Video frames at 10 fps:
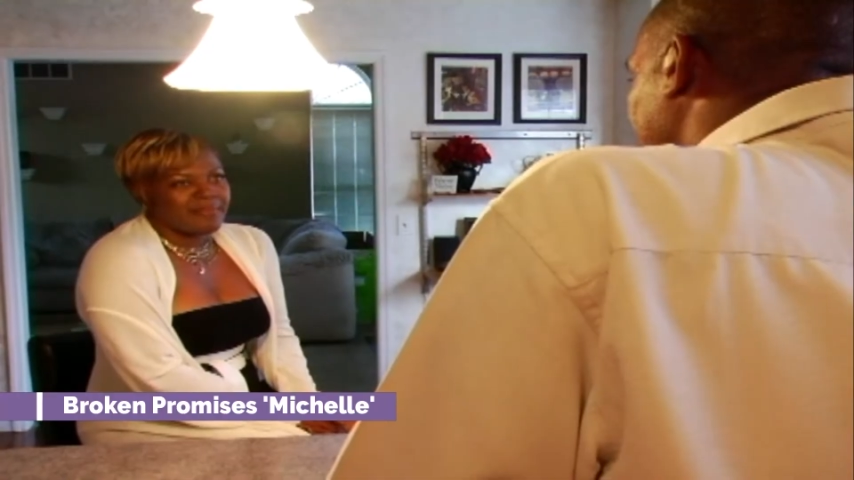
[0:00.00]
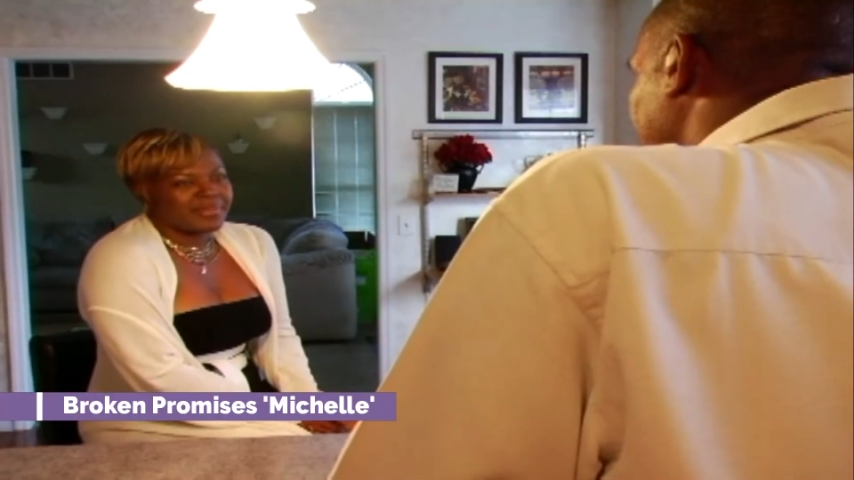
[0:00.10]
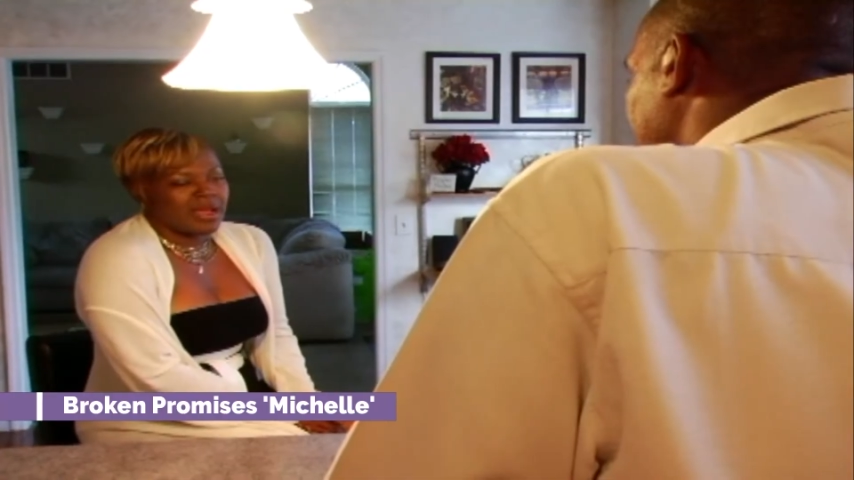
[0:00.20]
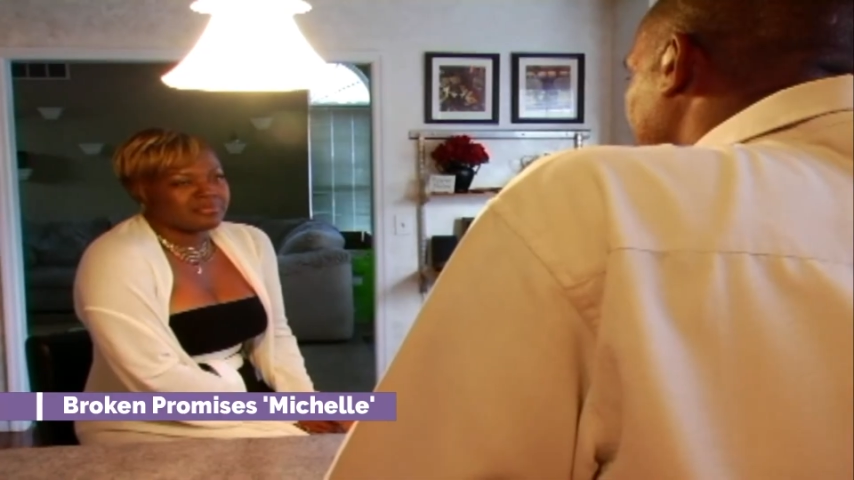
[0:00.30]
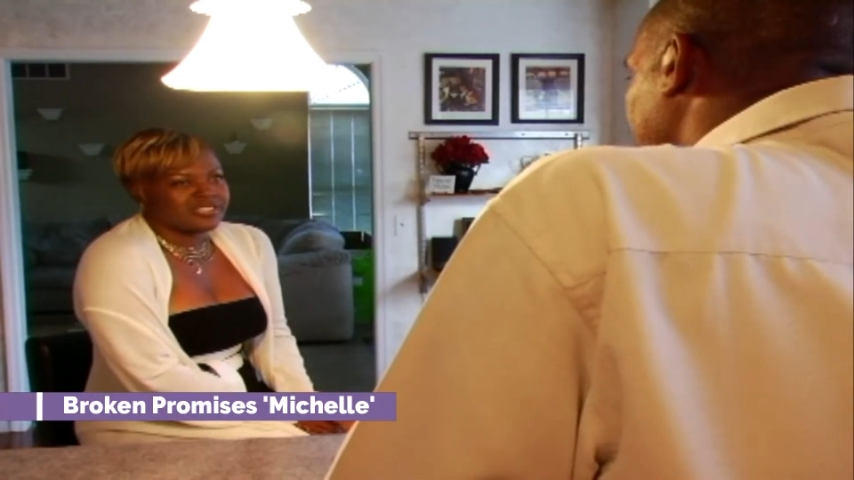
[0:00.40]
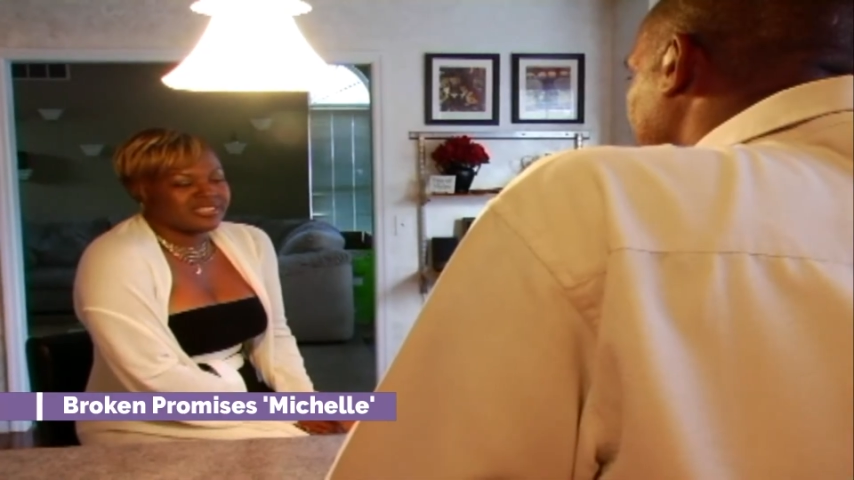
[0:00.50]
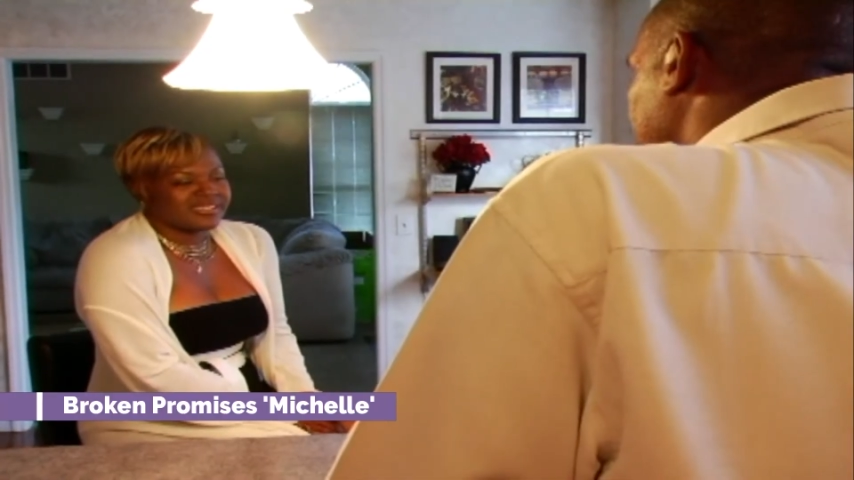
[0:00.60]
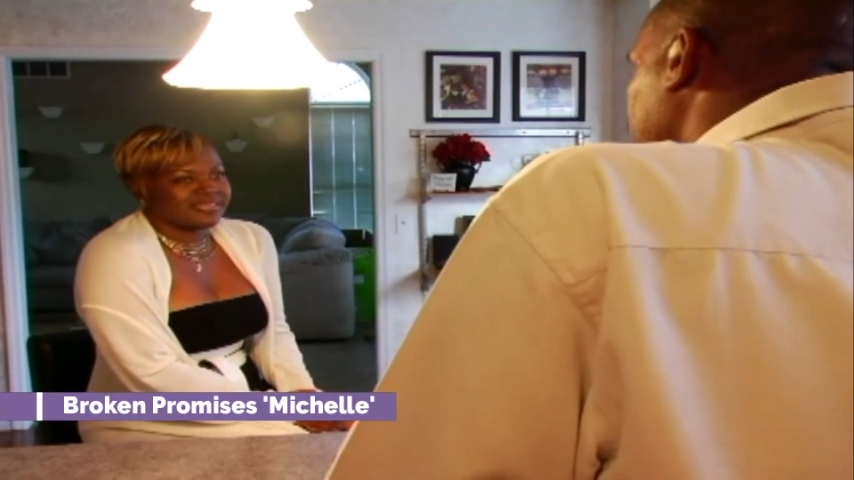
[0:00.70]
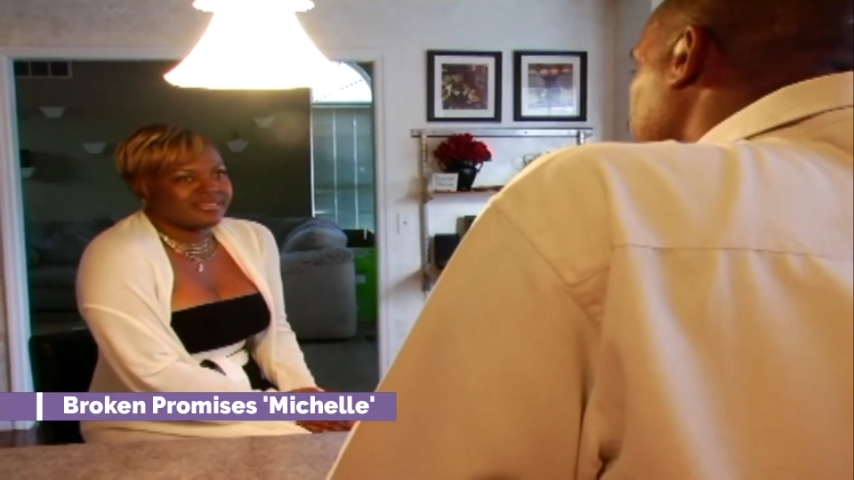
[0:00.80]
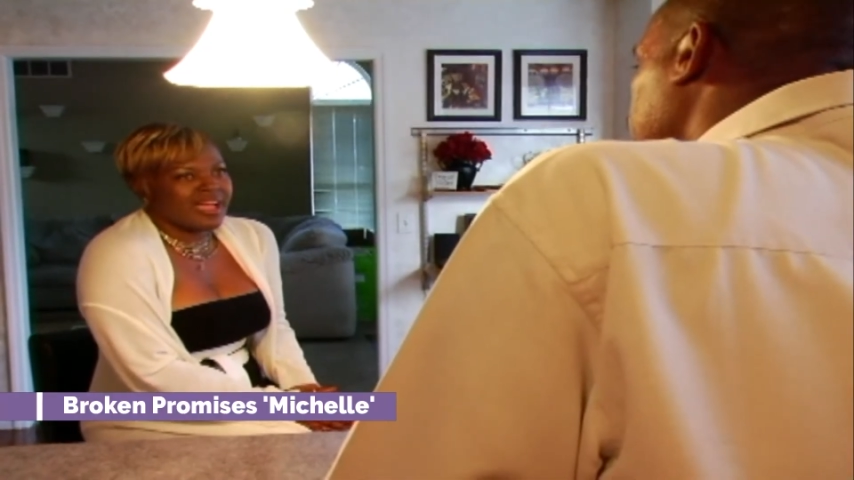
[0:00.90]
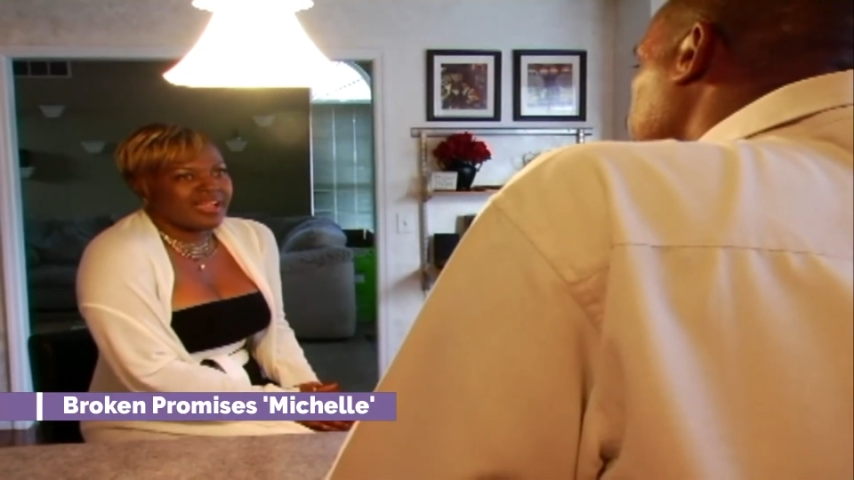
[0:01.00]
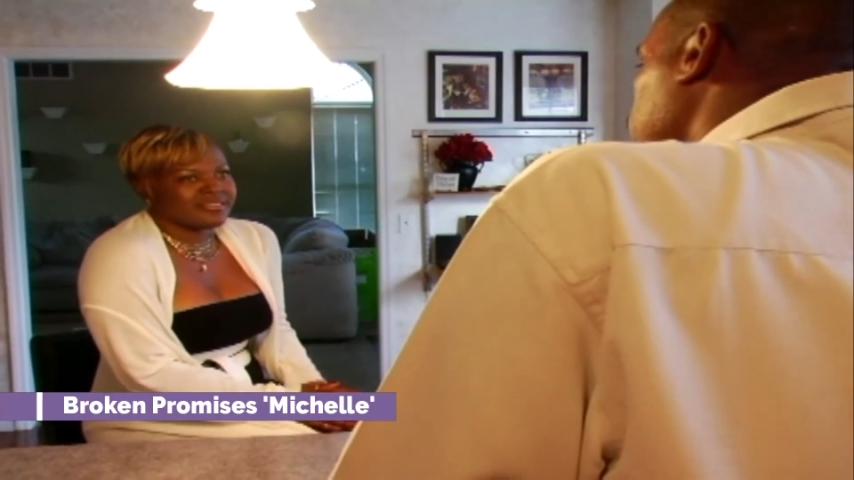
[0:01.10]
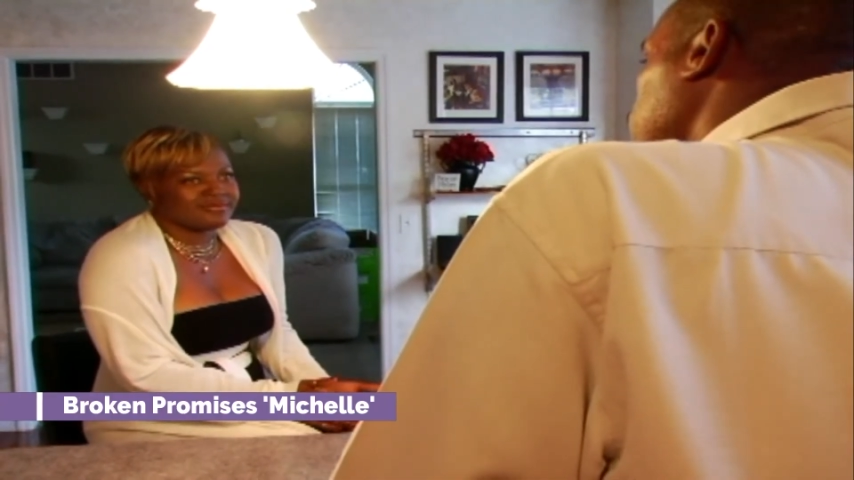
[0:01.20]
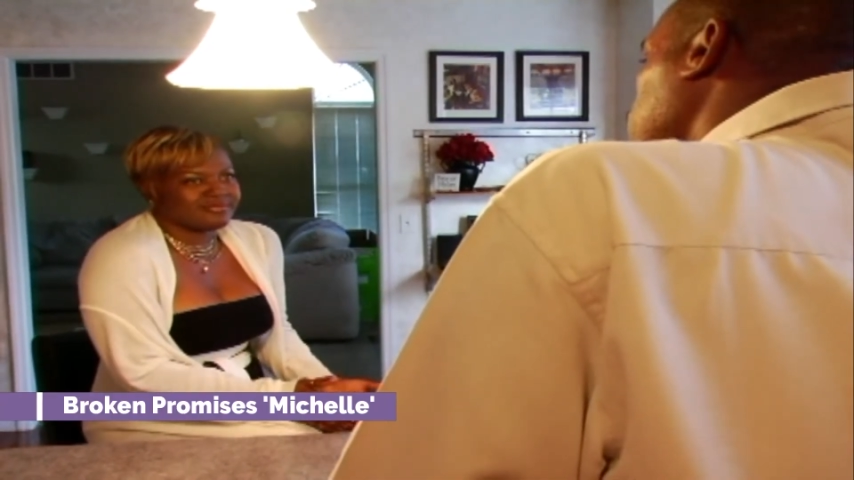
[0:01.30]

But I'm just not